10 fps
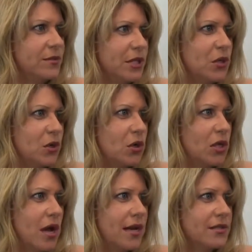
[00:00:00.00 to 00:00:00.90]
with Little Girl
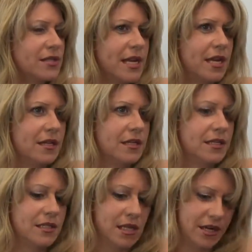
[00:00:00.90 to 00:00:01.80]
Lost, and
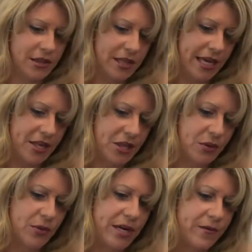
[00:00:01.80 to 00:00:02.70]
it's on a, like a
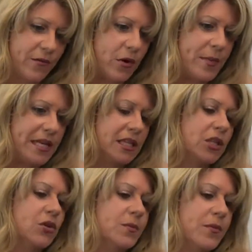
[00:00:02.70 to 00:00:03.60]
three or four minute
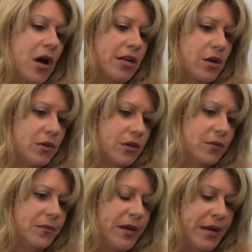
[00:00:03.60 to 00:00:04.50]
loop, audio loop,